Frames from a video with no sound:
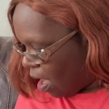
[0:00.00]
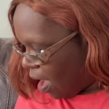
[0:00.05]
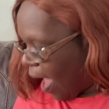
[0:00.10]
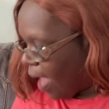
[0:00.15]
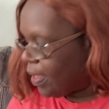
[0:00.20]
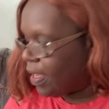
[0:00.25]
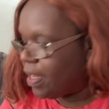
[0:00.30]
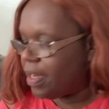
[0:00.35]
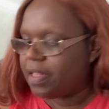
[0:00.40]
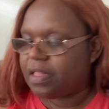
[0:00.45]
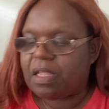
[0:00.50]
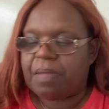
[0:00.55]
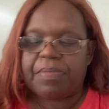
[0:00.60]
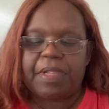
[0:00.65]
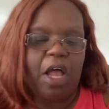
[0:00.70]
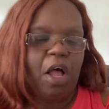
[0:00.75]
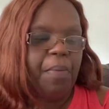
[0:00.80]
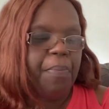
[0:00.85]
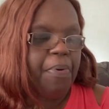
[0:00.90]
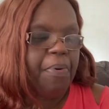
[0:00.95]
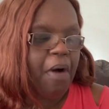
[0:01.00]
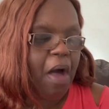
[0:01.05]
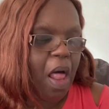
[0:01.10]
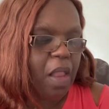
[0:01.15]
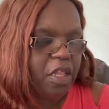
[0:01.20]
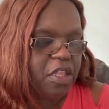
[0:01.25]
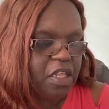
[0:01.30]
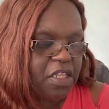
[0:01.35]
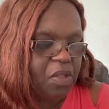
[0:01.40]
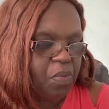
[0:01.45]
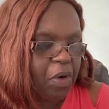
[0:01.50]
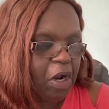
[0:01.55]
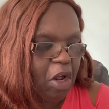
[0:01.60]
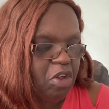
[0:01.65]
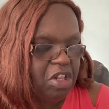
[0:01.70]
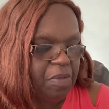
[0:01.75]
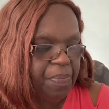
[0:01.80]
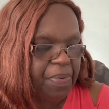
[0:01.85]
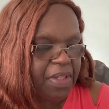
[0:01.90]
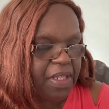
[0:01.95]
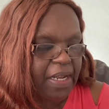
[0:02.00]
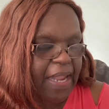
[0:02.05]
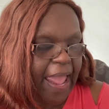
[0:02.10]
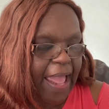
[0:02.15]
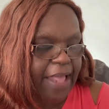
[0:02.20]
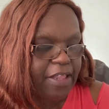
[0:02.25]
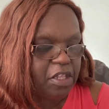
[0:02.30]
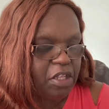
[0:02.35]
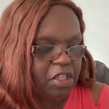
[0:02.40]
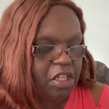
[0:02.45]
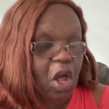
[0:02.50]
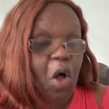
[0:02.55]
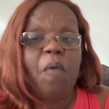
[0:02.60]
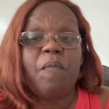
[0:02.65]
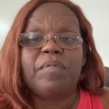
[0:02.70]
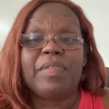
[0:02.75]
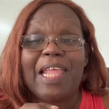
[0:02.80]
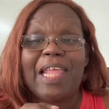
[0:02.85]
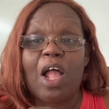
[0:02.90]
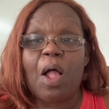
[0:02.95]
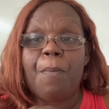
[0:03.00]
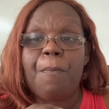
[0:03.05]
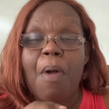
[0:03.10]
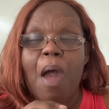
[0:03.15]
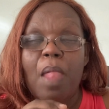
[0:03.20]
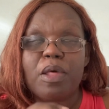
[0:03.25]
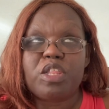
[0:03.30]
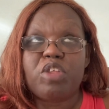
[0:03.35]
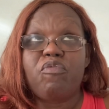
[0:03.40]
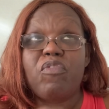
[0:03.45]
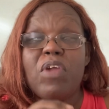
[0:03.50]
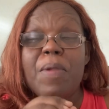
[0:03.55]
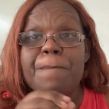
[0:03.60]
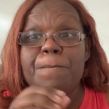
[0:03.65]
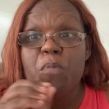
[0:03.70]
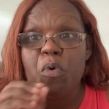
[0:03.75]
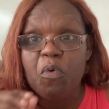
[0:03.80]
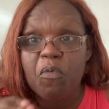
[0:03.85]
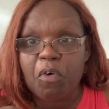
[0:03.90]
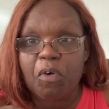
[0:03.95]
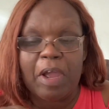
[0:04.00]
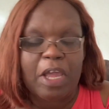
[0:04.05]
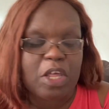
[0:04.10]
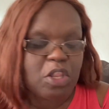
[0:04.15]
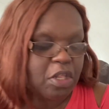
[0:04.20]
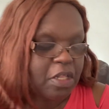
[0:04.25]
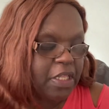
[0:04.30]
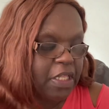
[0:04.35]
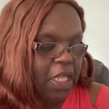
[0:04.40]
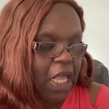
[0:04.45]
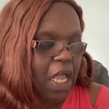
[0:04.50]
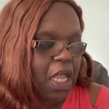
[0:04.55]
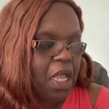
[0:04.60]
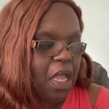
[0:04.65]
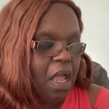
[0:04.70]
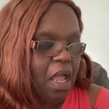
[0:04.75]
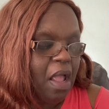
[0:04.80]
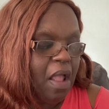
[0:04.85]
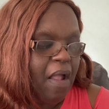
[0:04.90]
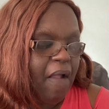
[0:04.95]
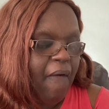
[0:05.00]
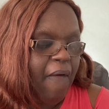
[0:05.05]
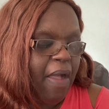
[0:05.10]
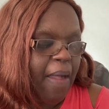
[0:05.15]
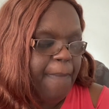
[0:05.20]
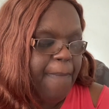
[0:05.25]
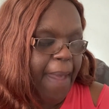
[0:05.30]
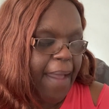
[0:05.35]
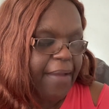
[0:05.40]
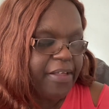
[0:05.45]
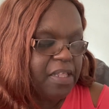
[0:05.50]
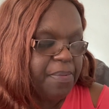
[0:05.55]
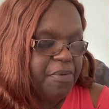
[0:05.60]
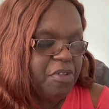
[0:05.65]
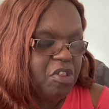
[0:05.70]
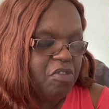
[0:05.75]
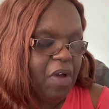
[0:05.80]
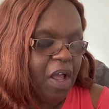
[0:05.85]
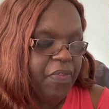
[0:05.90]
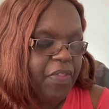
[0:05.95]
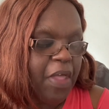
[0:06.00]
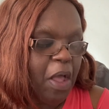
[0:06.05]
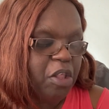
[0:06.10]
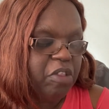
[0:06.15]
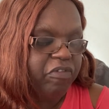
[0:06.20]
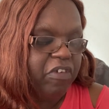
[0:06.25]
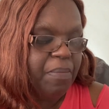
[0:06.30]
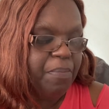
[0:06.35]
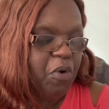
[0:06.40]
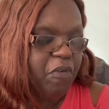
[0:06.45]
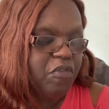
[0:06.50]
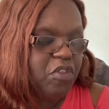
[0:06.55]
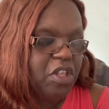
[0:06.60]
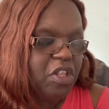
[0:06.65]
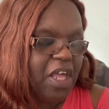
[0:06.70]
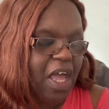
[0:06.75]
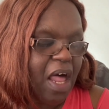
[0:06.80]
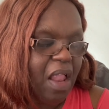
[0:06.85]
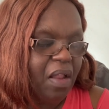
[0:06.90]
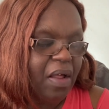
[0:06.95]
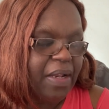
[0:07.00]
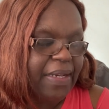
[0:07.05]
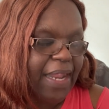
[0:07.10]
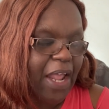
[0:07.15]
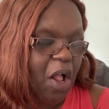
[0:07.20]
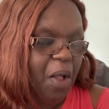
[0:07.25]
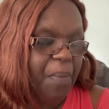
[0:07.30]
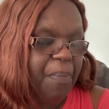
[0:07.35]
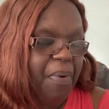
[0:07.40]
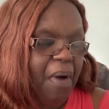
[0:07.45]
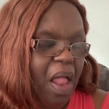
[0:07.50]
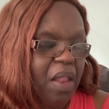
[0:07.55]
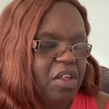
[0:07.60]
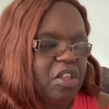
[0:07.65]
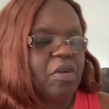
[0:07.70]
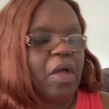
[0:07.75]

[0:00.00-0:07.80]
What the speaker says: I needed some nail polish. This is 100% acetone nail polish remover, I should say. Maximum strength helps remove gel nail polish.